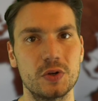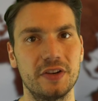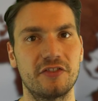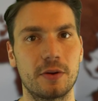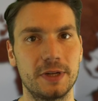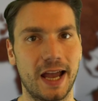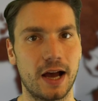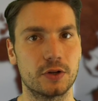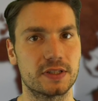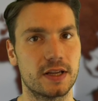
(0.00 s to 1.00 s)
do it from the
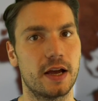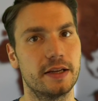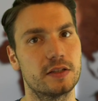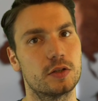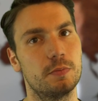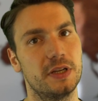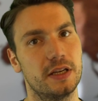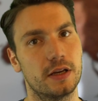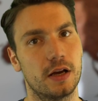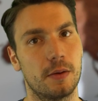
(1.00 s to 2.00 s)
outside
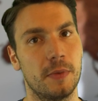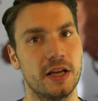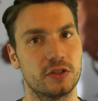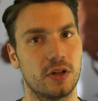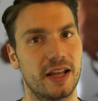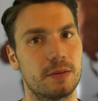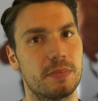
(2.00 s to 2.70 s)
to let